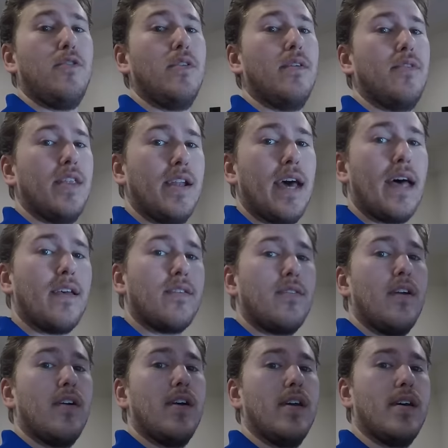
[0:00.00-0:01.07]
you live in the Dallas
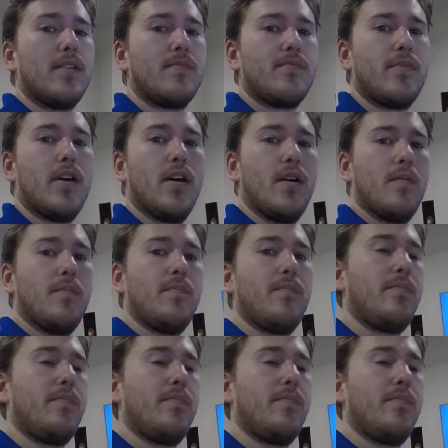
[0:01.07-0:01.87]
area. Um,